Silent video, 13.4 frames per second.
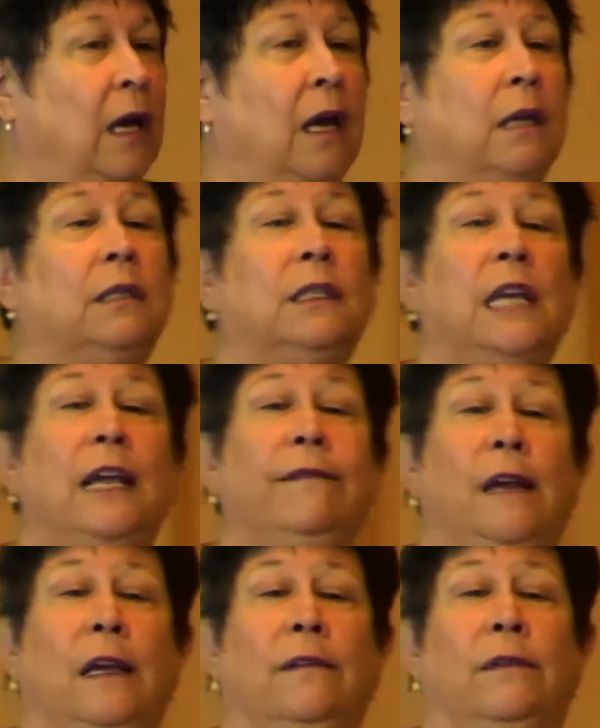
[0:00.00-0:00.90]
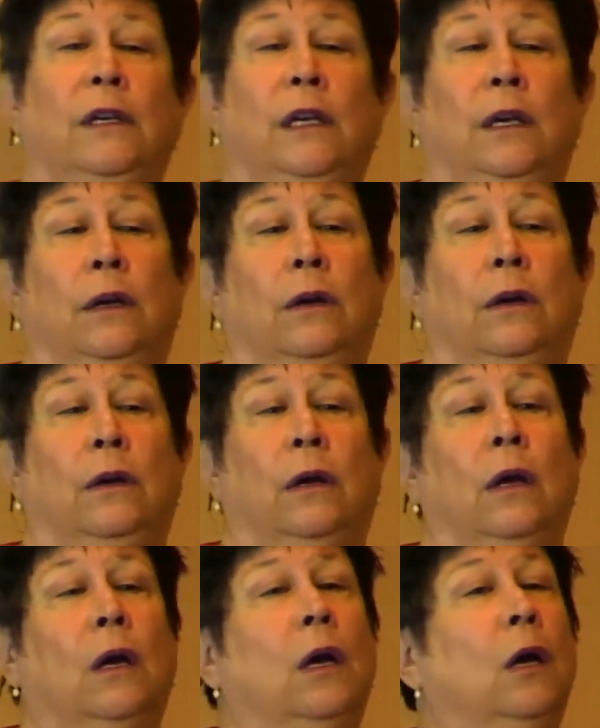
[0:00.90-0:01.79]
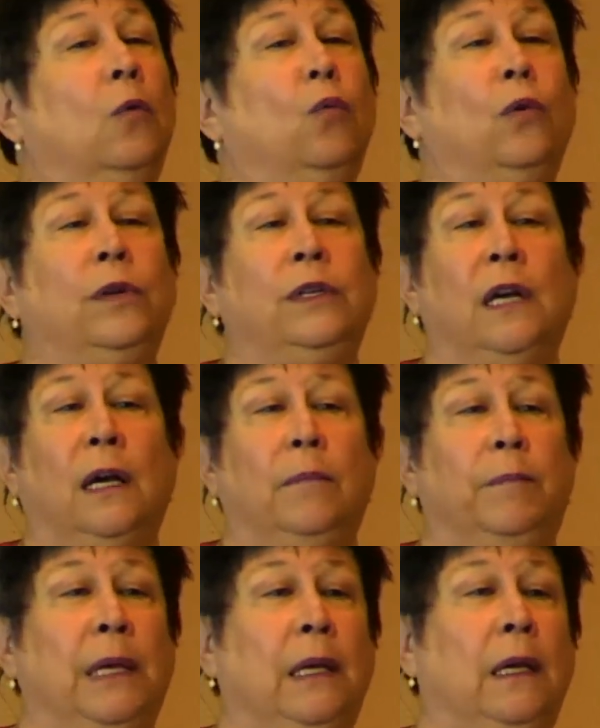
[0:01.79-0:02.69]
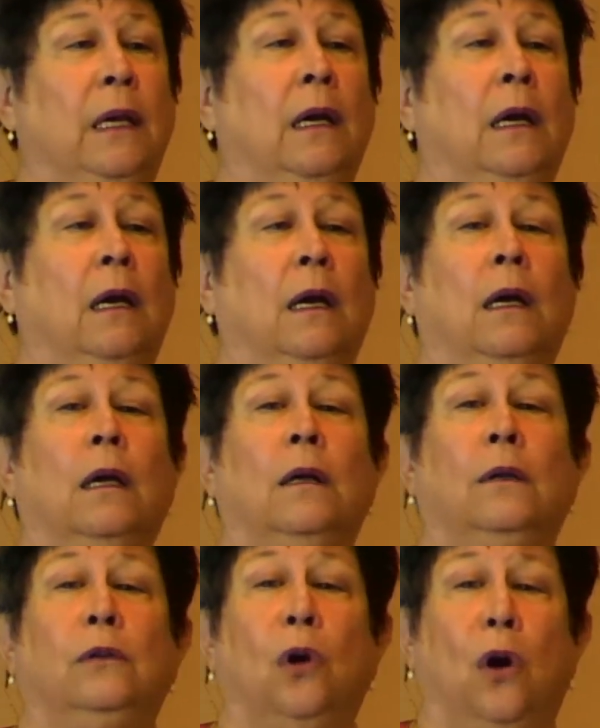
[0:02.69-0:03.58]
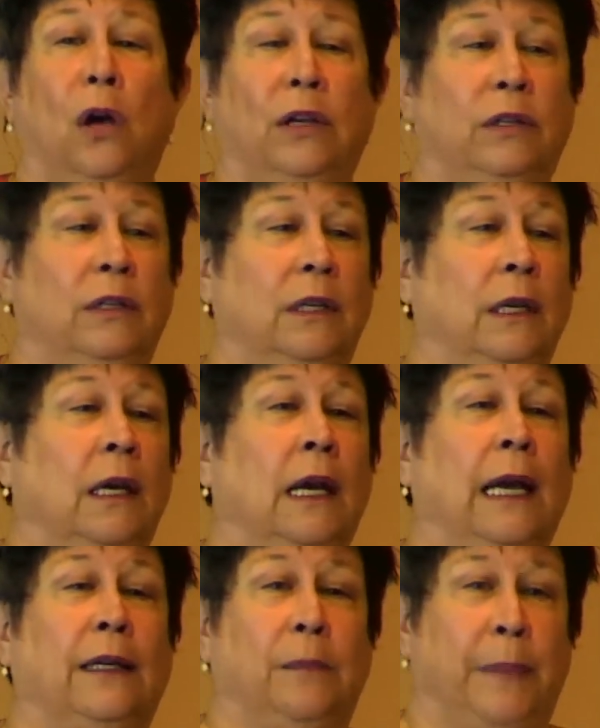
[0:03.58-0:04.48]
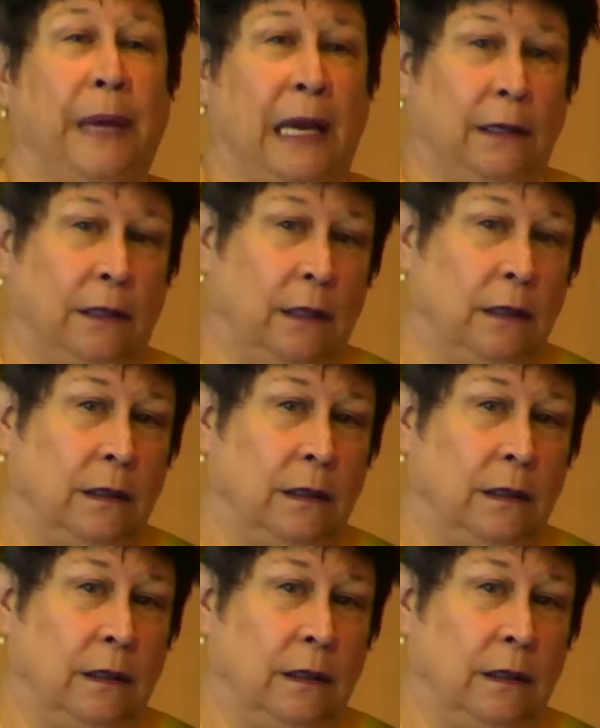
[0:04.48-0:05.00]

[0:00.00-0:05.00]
a safe haven here would not be lost and abandoned.